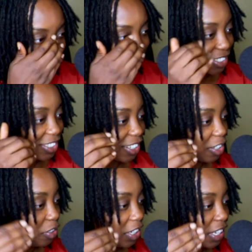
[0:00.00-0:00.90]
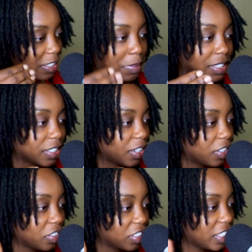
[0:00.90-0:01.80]
So you have some sense of
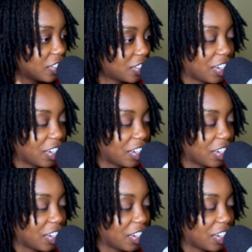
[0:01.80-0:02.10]
urgency, sir.